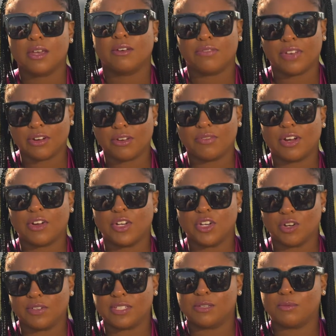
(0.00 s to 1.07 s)
Very, very
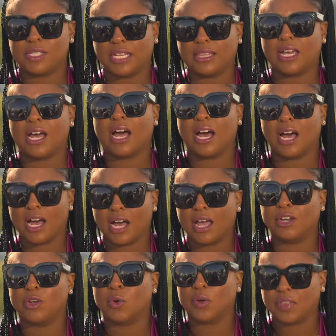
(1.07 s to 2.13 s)
nervous. It was at the Ha
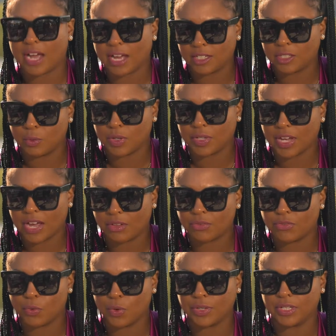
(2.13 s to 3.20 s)
Ha in North Hollywood,
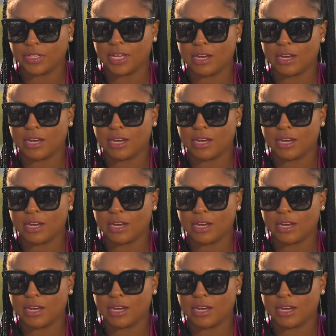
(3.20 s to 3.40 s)
California.